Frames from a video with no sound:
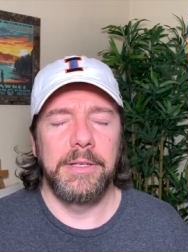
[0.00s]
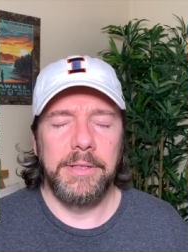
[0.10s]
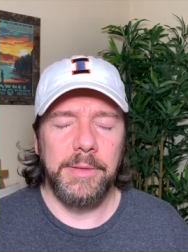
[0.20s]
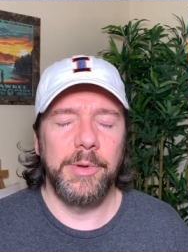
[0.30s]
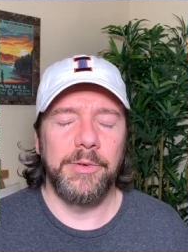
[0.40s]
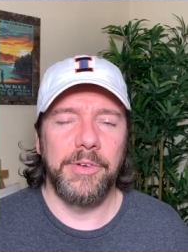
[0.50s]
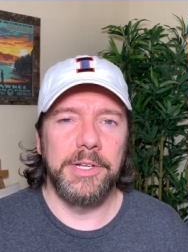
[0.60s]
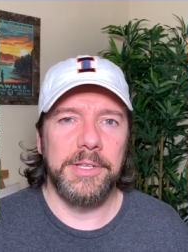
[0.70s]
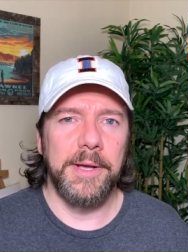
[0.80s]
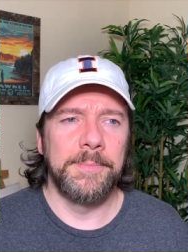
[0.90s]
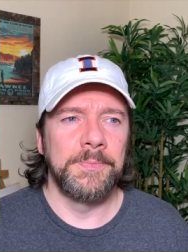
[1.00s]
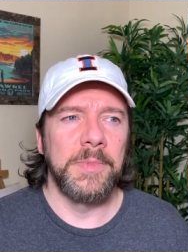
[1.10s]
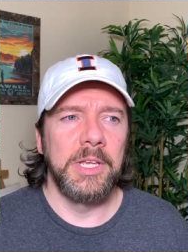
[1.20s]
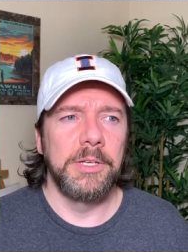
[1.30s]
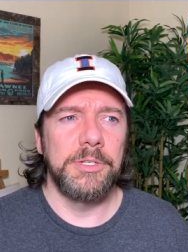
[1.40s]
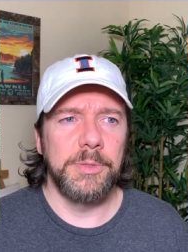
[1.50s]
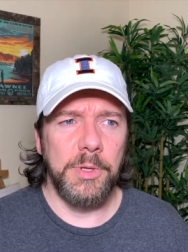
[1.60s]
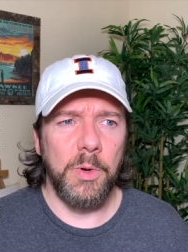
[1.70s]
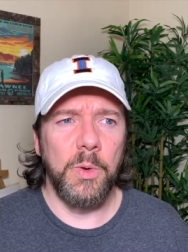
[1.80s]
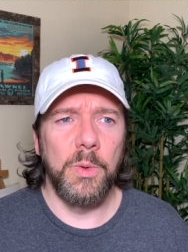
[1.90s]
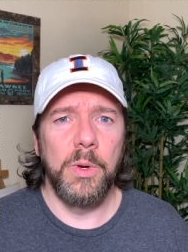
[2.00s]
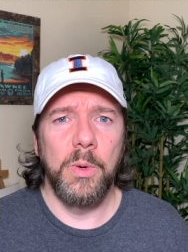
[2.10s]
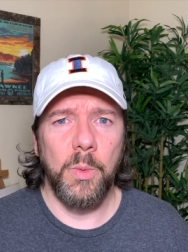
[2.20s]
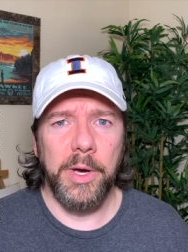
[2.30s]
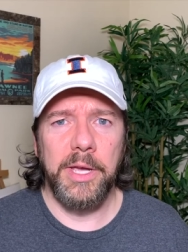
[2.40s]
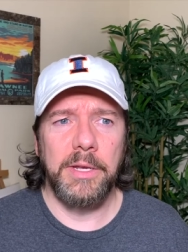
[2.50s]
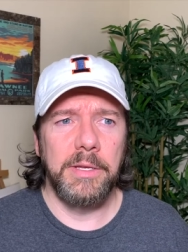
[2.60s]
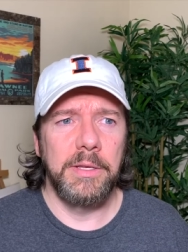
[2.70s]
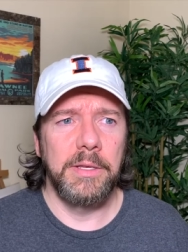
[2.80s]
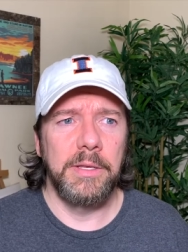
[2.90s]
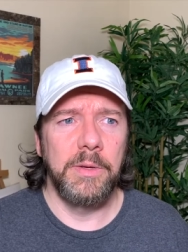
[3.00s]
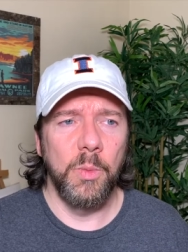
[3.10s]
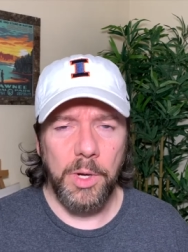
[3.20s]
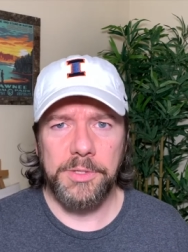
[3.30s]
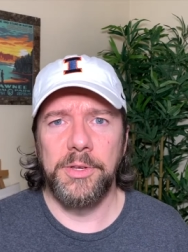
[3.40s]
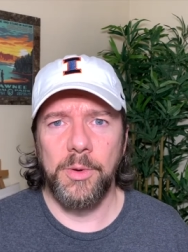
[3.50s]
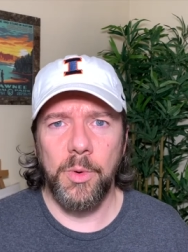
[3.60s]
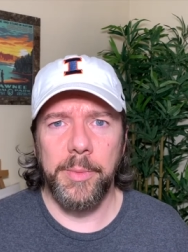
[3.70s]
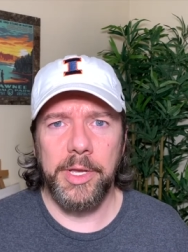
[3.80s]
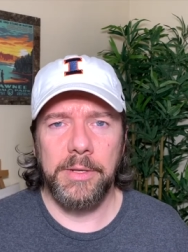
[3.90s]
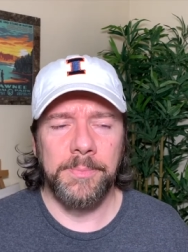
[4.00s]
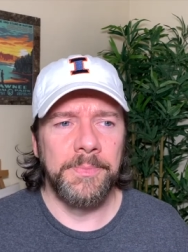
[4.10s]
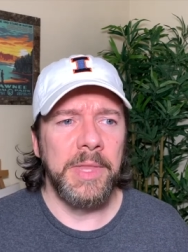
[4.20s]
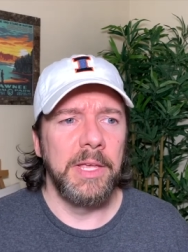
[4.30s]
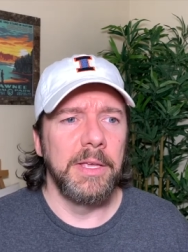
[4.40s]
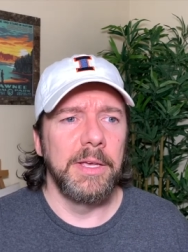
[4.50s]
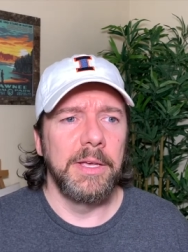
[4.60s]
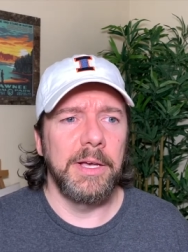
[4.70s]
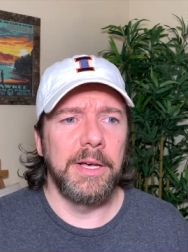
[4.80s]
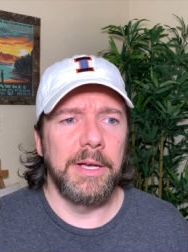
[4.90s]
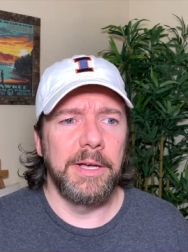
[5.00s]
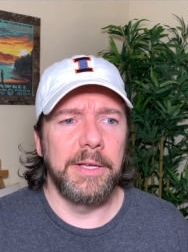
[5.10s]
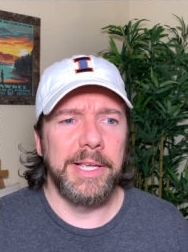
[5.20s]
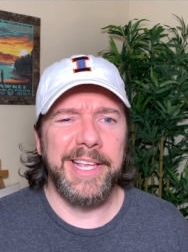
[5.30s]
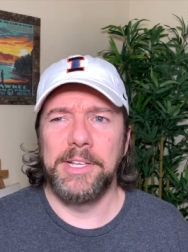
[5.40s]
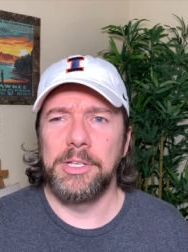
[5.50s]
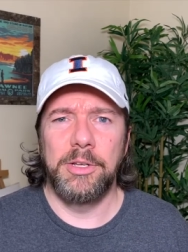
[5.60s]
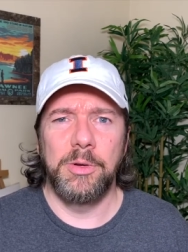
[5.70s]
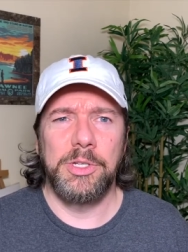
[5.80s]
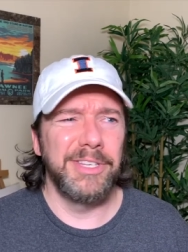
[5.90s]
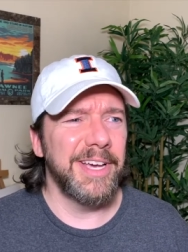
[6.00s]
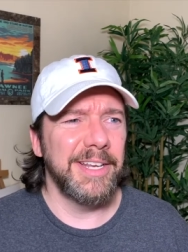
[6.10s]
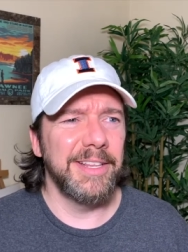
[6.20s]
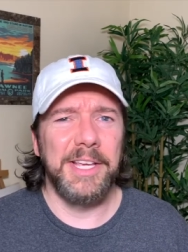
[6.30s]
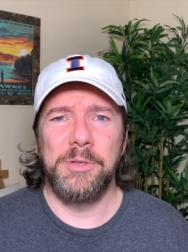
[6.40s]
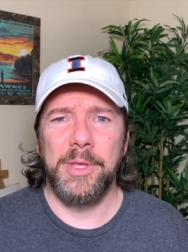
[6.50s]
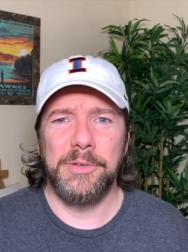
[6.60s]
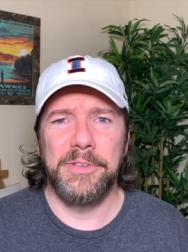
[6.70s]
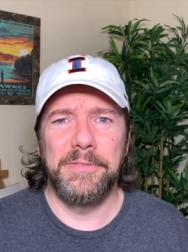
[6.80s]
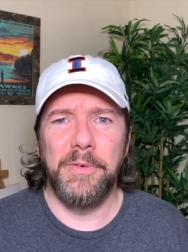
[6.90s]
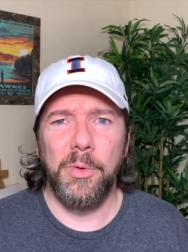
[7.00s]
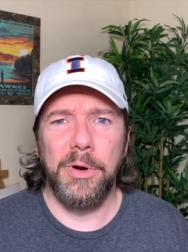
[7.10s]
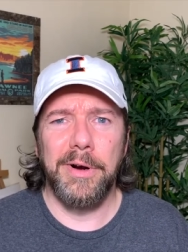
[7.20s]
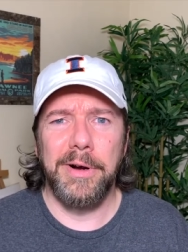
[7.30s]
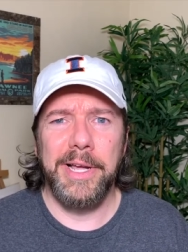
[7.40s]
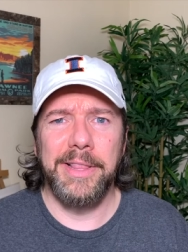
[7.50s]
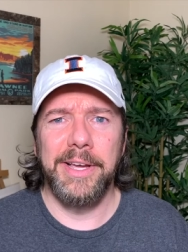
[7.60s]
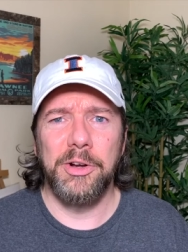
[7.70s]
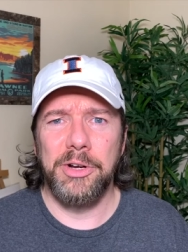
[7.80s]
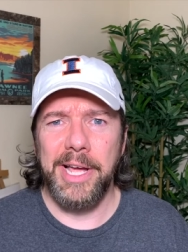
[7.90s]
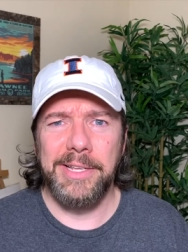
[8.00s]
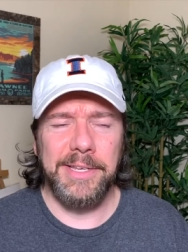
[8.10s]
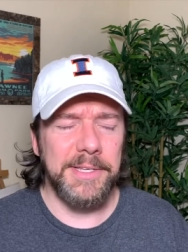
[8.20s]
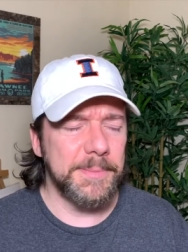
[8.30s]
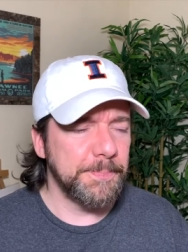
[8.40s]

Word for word: let me rephrase that. She was an old, white, well-to-do woman. Again, you know, she died in, like, 2004 in, like, her 90s.